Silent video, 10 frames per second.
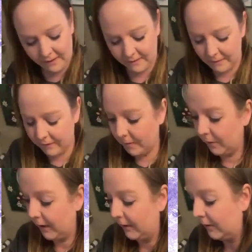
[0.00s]
All right, some of
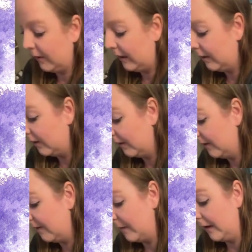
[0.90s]
our brighter green on
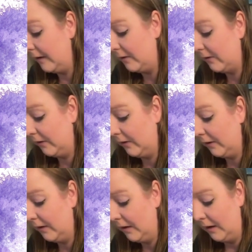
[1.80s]
our sponge.
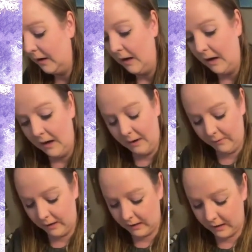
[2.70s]

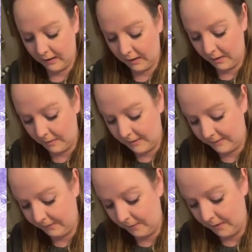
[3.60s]
And we're going to come
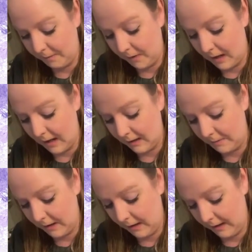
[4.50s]
from the
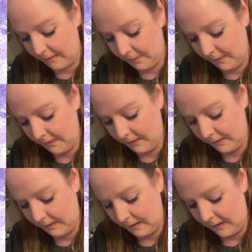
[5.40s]
bottom up
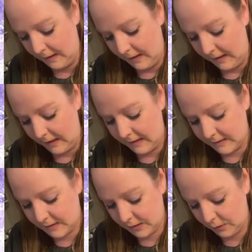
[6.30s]

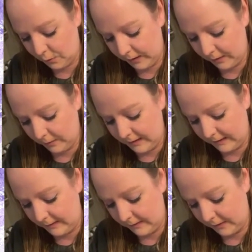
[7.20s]
into where we
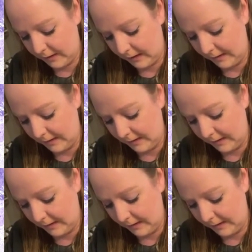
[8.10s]
did the dark.